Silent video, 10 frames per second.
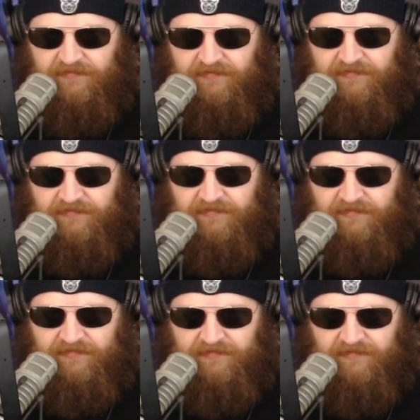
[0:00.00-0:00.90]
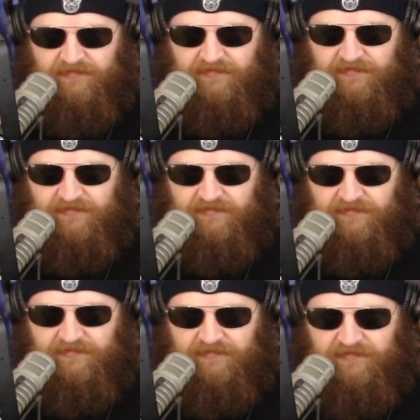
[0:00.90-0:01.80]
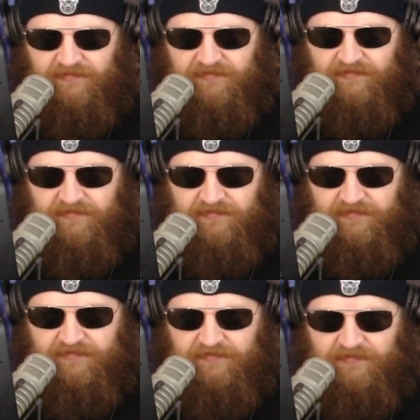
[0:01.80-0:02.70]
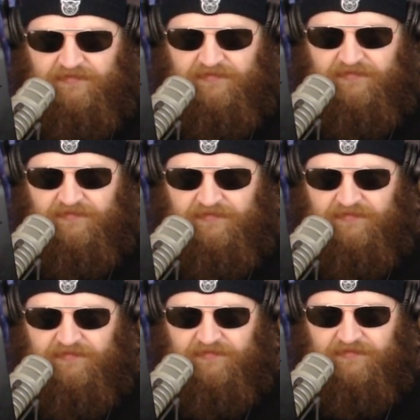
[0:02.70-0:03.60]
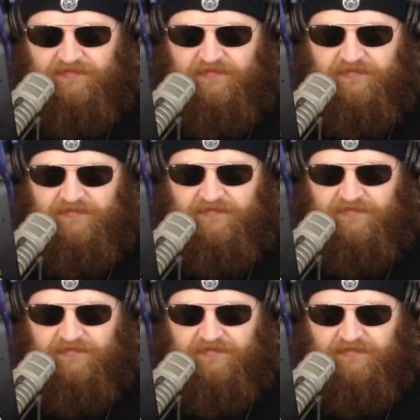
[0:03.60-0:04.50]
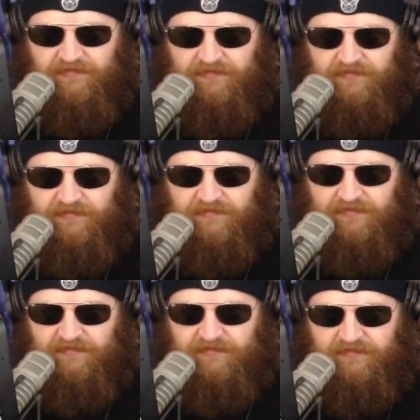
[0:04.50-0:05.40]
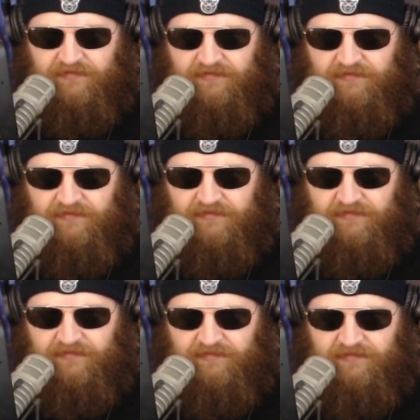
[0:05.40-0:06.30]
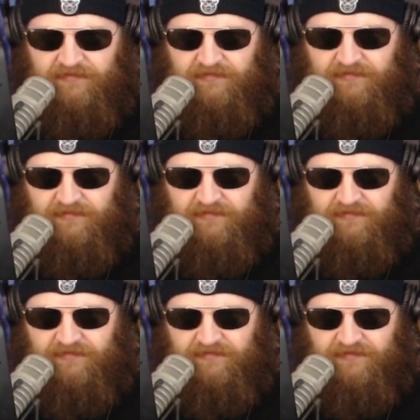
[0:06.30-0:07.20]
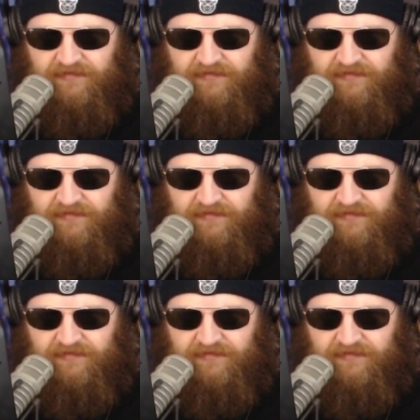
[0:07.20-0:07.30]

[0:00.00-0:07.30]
[no speech]